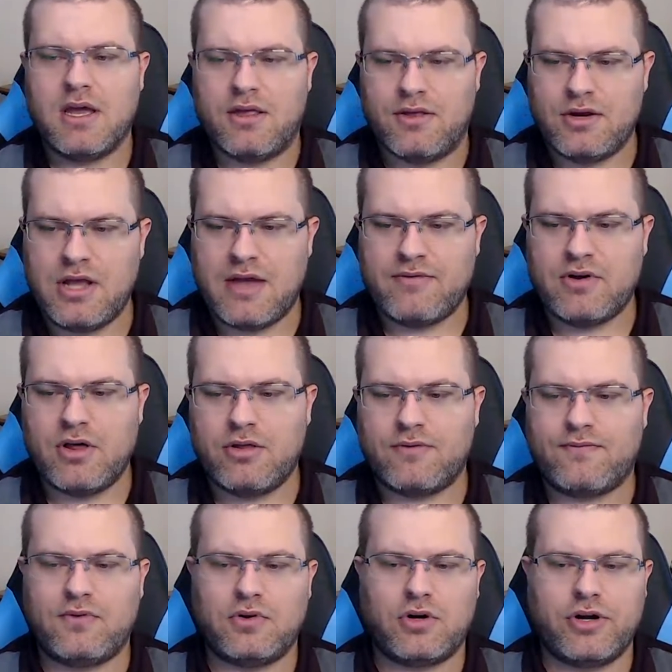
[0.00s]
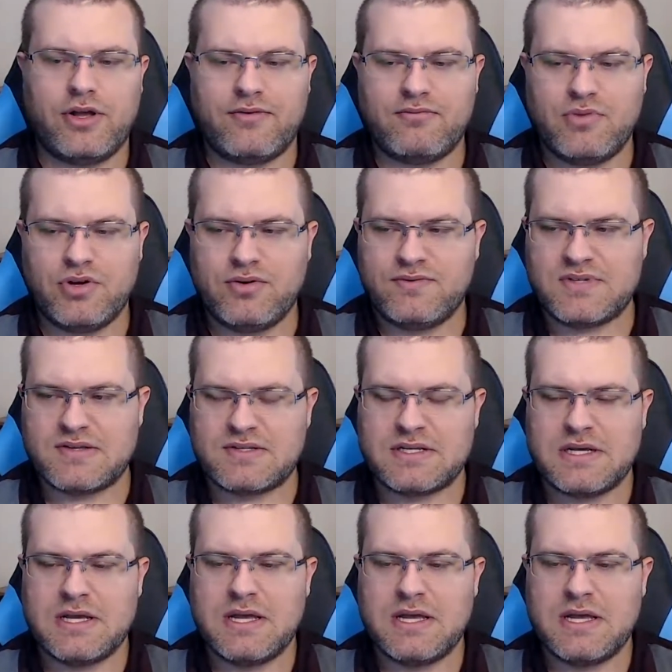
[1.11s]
and then you have another flurry of moves as